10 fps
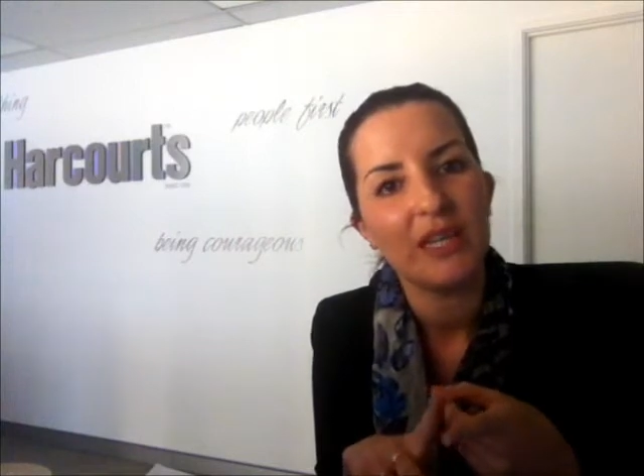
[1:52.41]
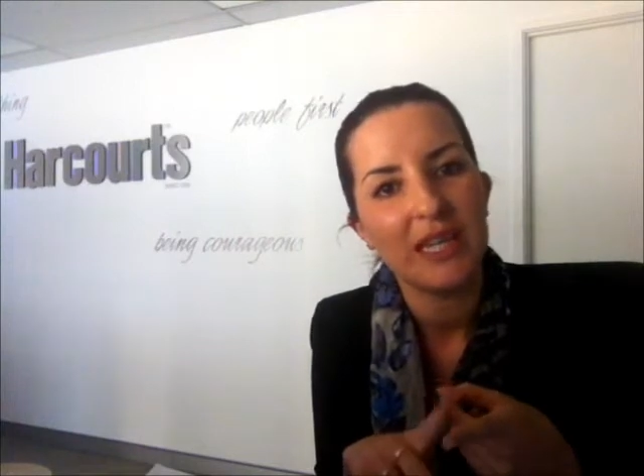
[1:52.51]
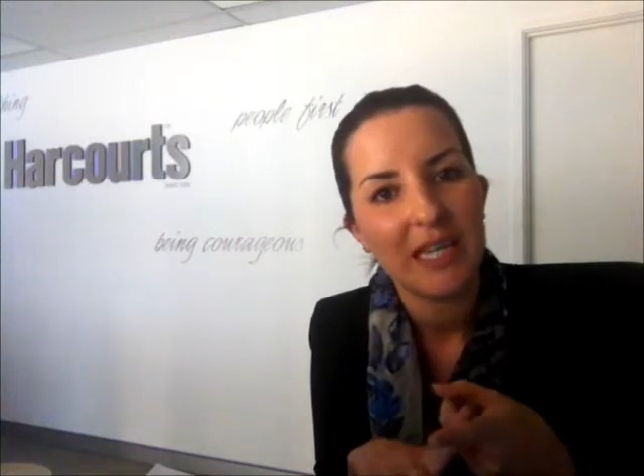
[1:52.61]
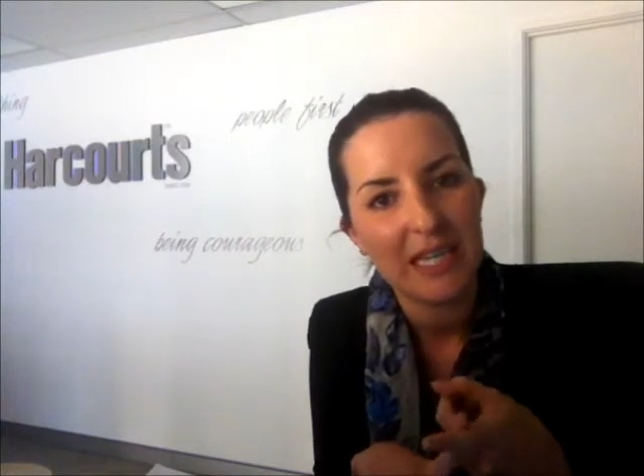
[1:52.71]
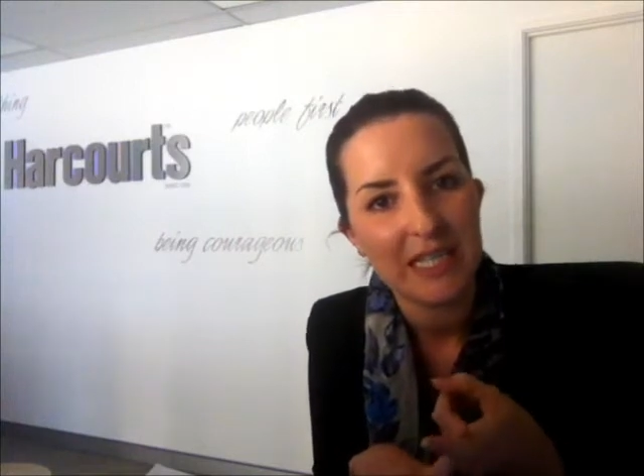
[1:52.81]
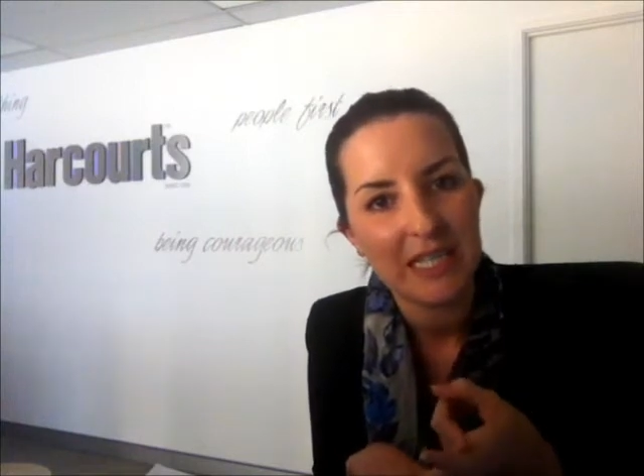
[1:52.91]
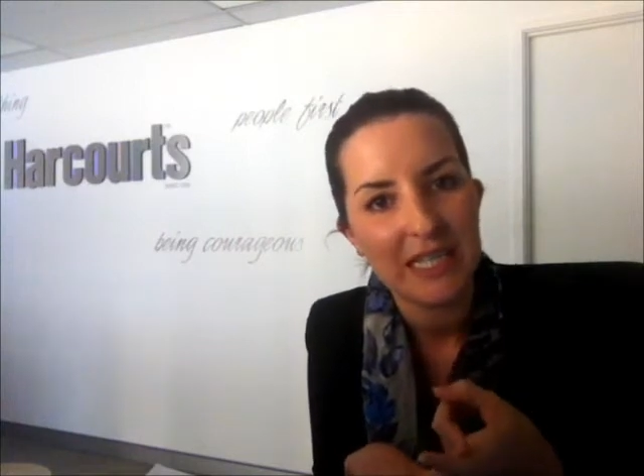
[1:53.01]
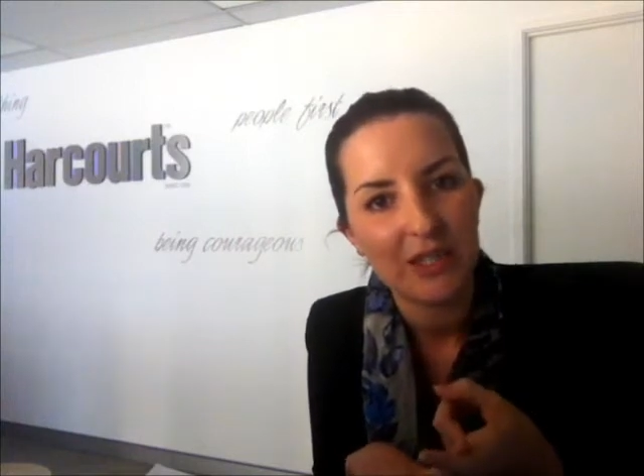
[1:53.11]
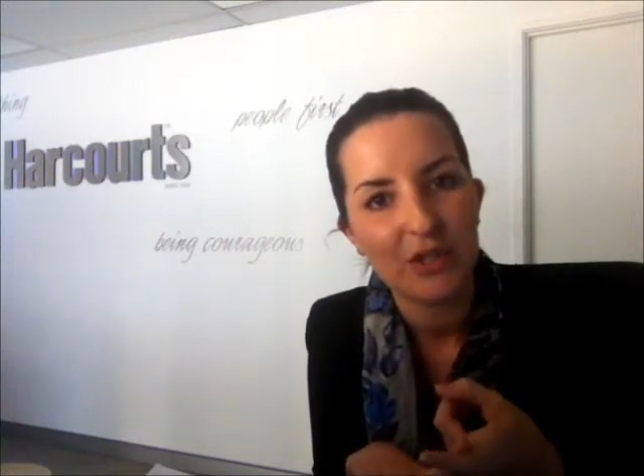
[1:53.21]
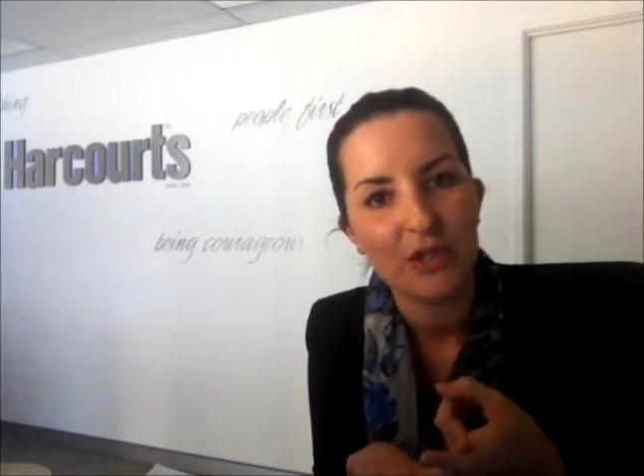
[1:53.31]
the
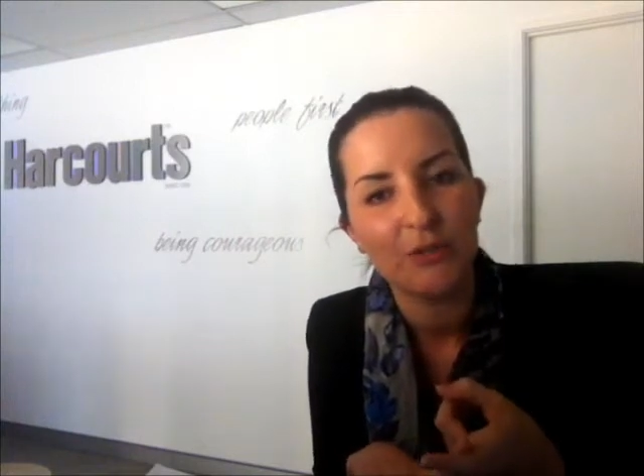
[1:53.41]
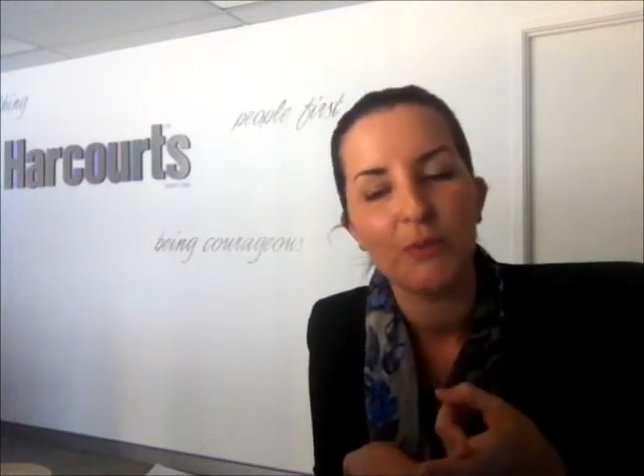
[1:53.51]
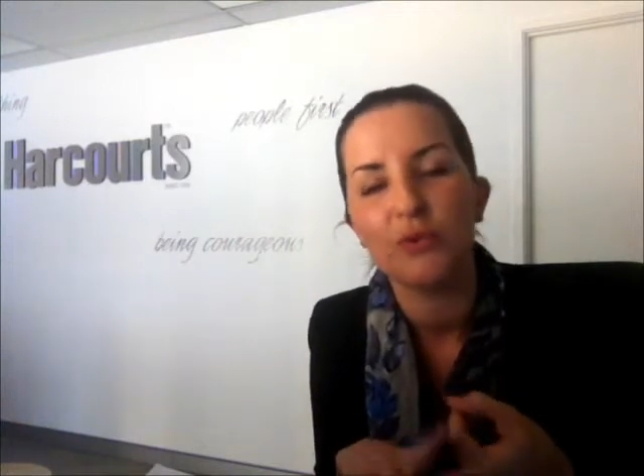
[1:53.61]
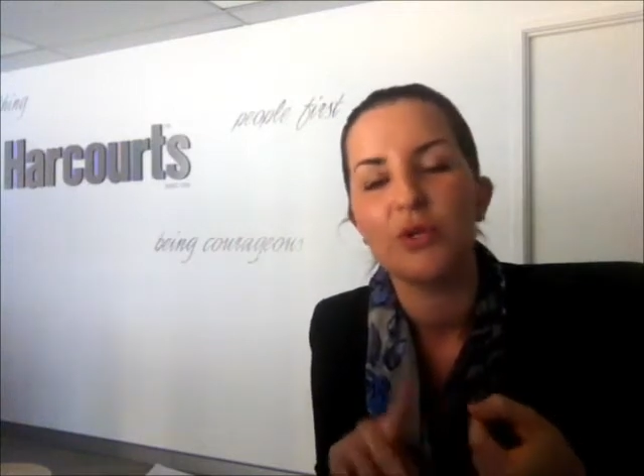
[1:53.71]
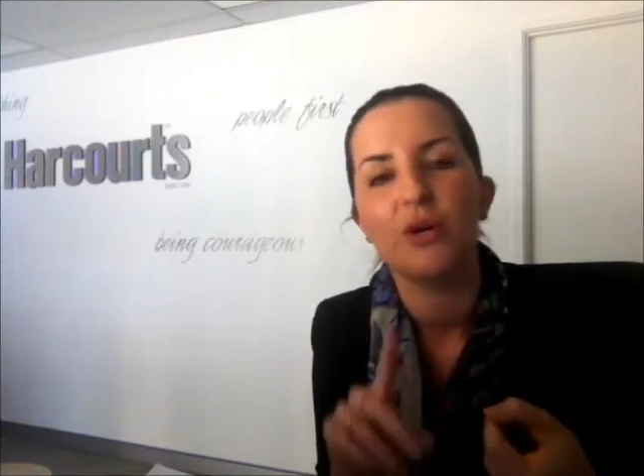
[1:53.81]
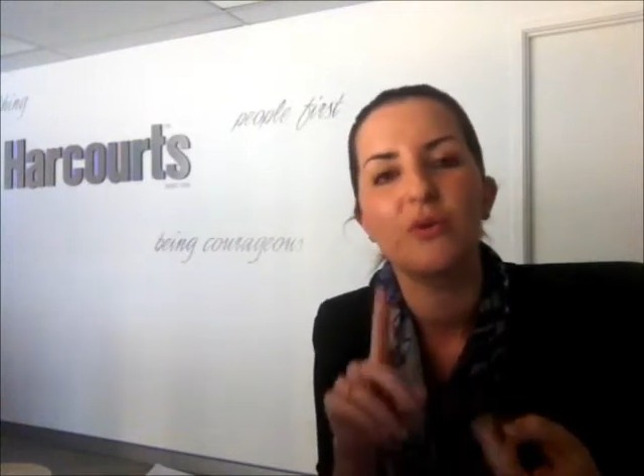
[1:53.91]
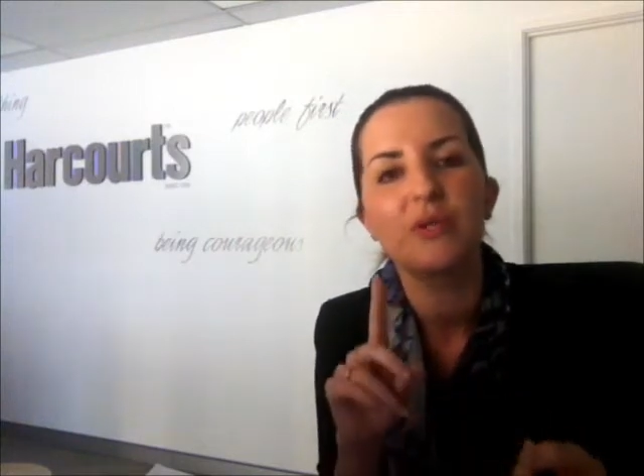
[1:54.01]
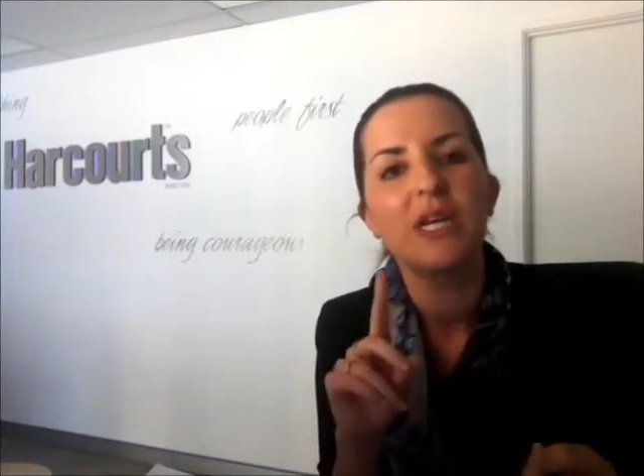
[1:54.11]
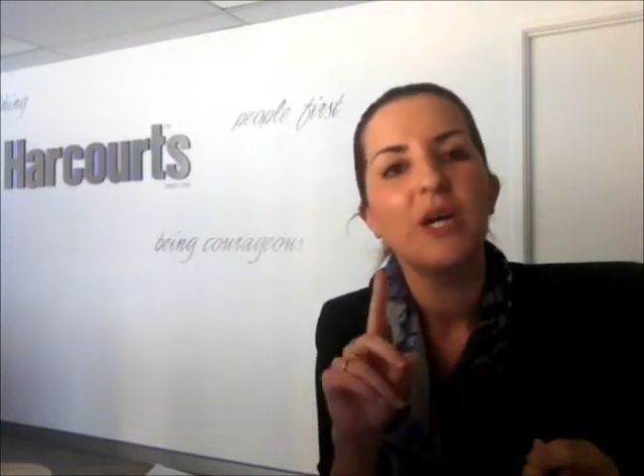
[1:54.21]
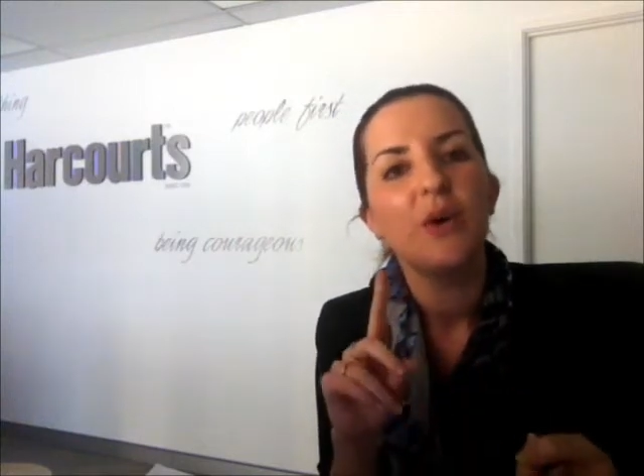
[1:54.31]
internet search portals,